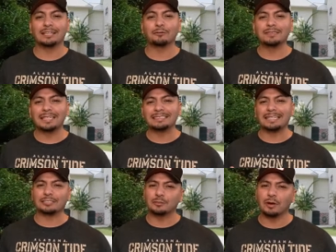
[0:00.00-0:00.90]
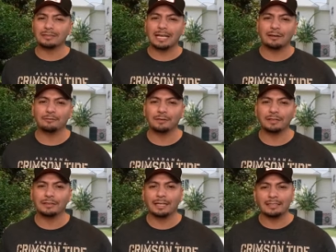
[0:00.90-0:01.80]
still retains that small town
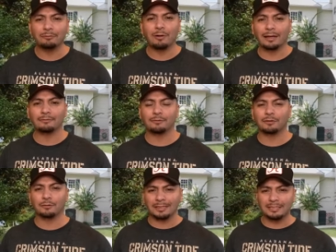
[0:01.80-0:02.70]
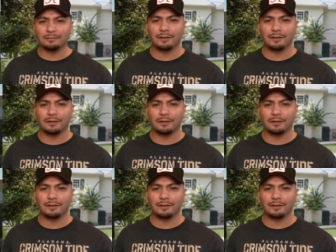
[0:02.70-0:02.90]
feel that you want for raising a